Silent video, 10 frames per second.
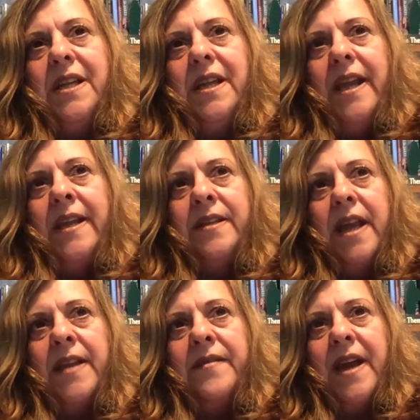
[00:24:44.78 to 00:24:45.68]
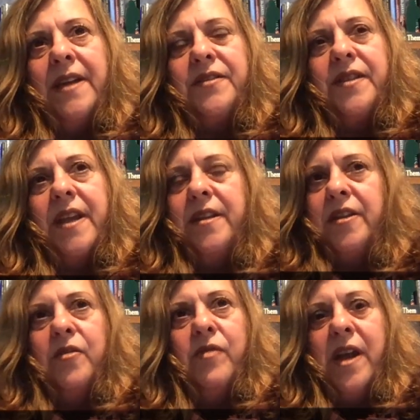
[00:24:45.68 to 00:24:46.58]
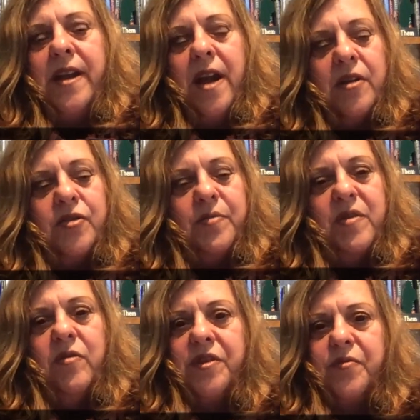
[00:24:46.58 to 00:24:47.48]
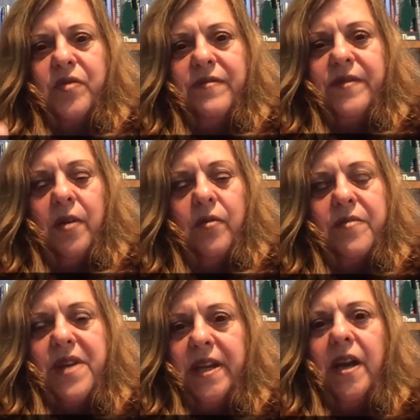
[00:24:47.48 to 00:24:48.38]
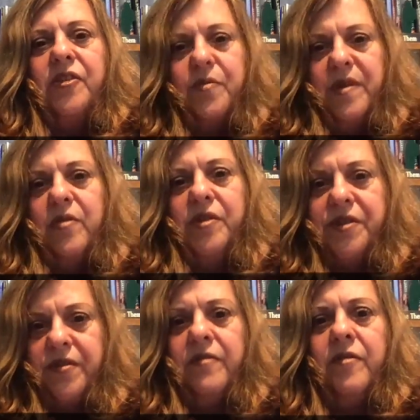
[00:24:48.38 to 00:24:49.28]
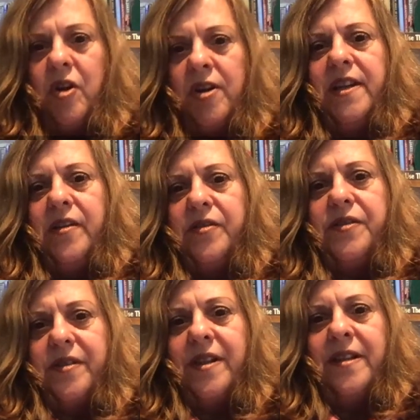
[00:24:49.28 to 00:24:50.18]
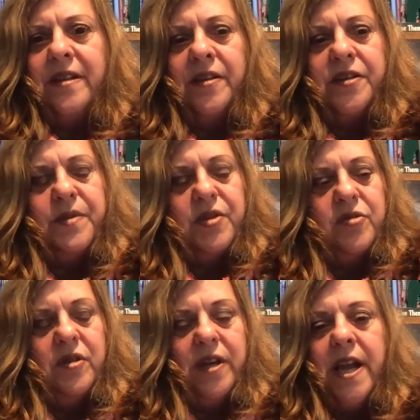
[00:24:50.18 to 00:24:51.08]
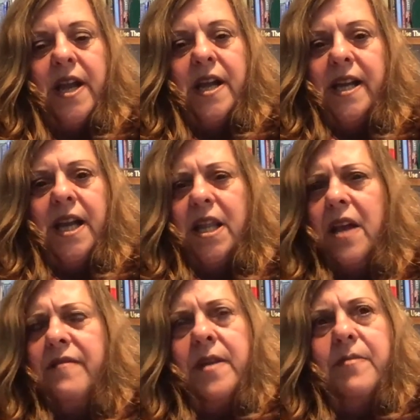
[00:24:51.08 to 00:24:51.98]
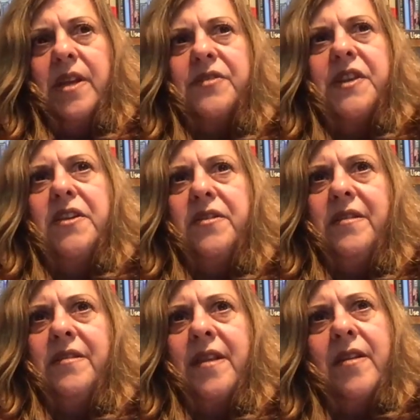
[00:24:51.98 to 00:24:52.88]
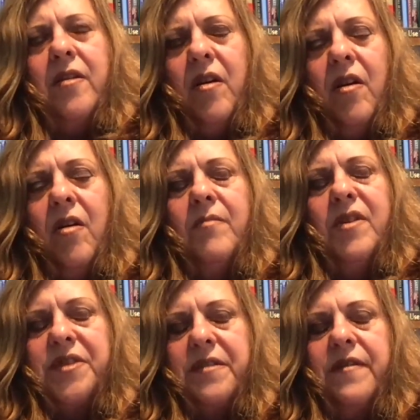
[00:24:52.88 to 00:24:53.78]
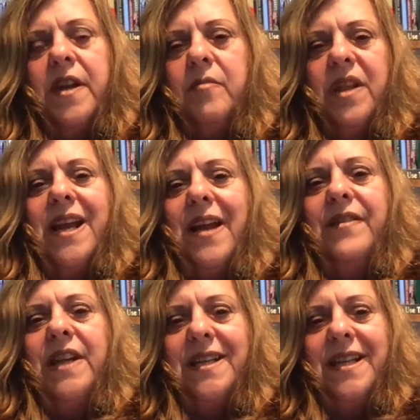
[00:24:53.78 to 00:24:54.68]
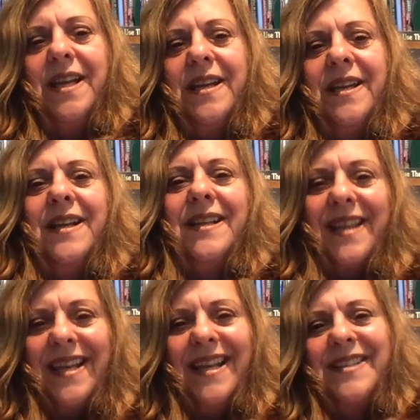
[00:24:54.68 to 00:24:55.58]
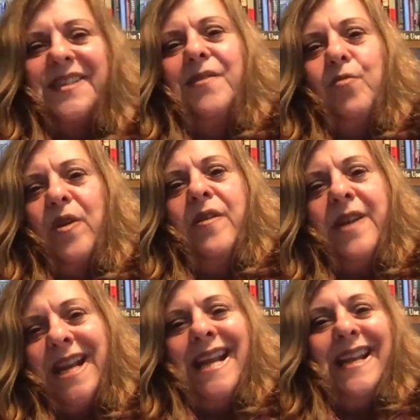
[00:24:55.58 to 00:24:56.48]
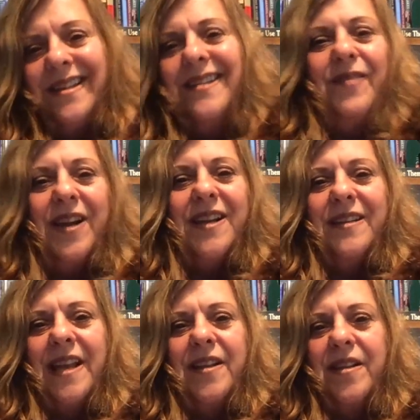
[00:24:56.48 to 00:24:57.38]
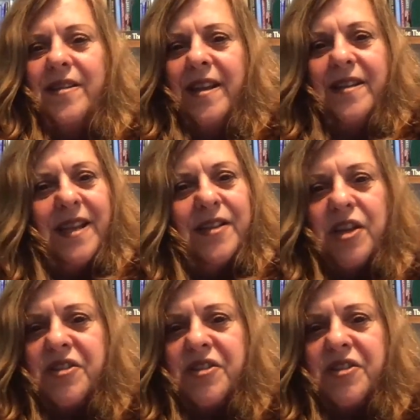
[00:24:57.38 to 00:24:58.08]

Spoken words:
And that's, and you're right. Entrepreneurs, we've dealt with many entrepreneurs over our years at Innis Majori, and I love them because they almost invariably have an idea that hits it where it ain't. right? They just